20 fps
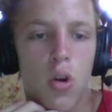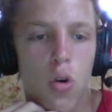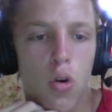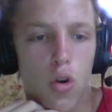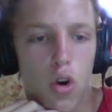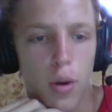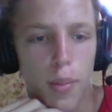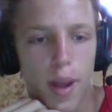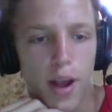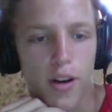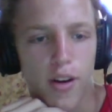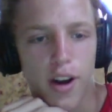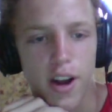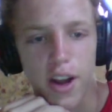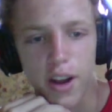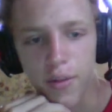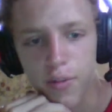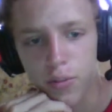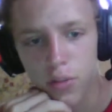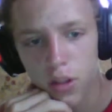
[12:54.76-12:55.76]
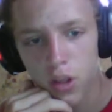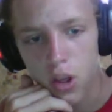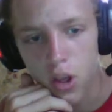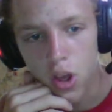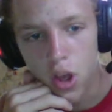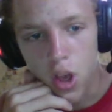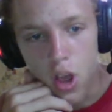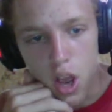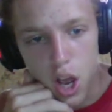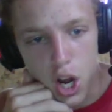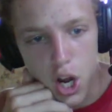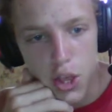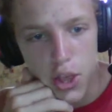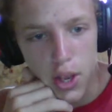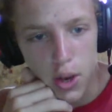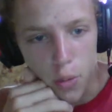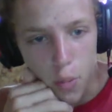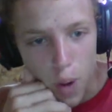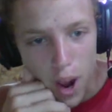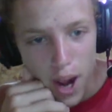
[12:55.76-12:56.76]
quarterback rating. And you
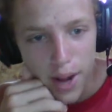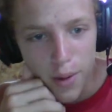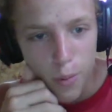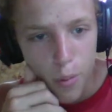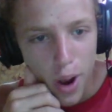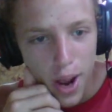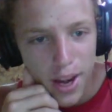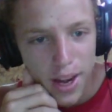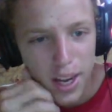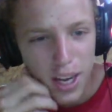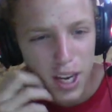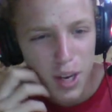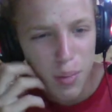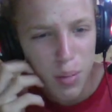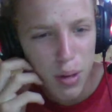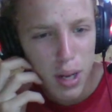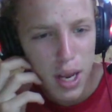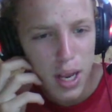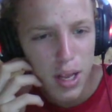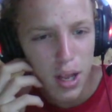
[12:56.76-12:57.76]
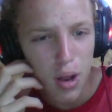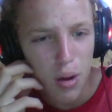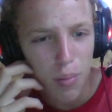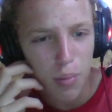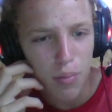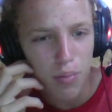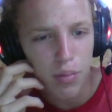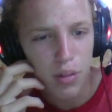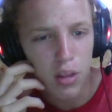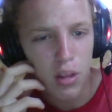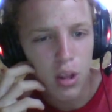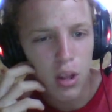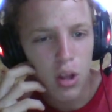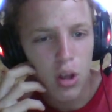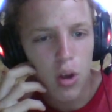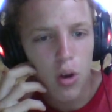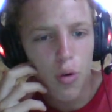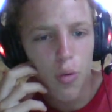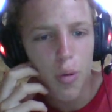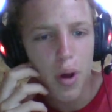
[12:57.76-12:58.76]
think, why didn't he play?
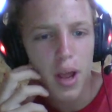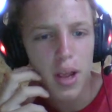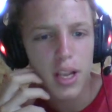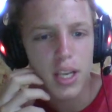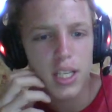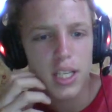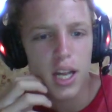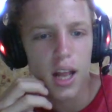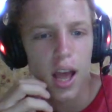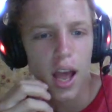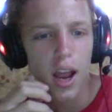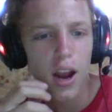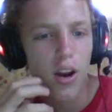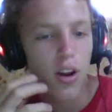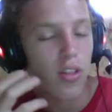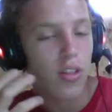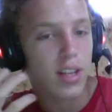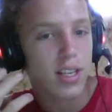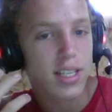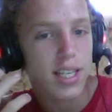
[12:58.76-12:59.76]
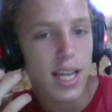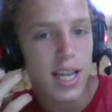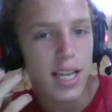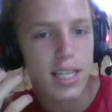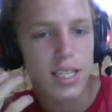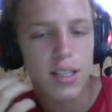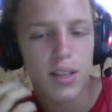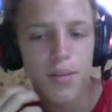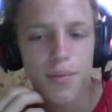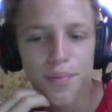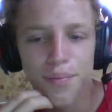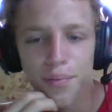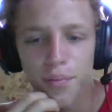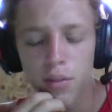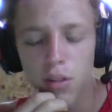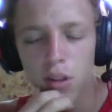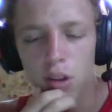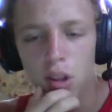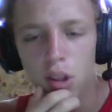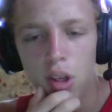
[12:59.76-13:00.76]
Why isn't he higher on this list?
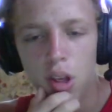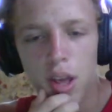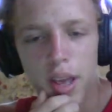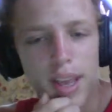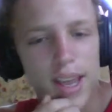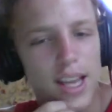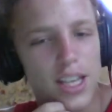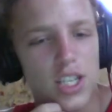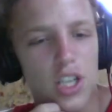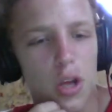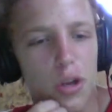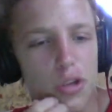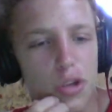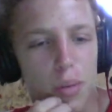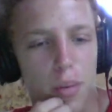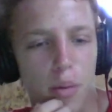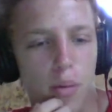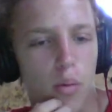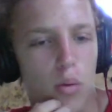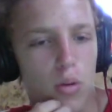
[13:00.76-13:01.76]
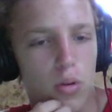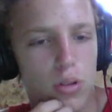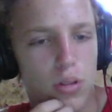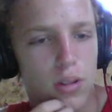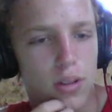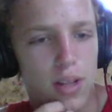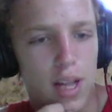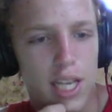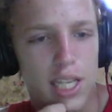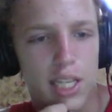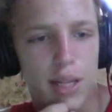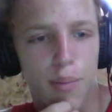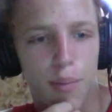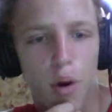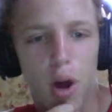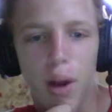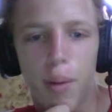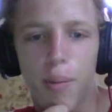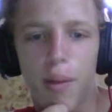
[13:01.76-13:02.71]
He has no Super Bowls. That's the bottom